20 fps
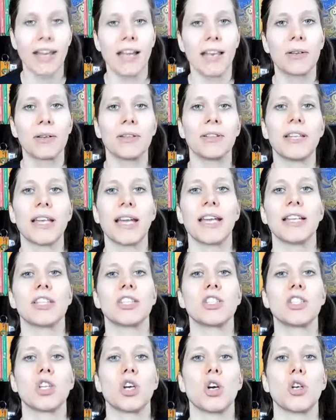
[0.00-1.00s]
and all that,
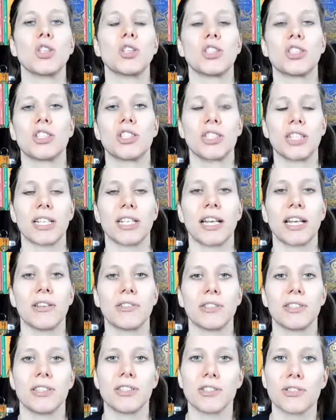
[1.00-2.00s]
so just check
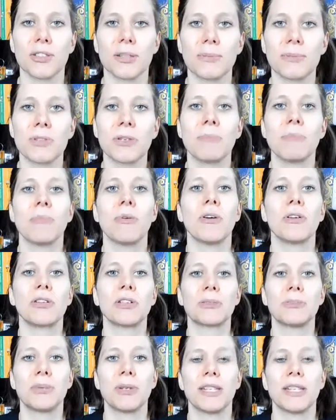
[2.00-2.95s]
out the description box.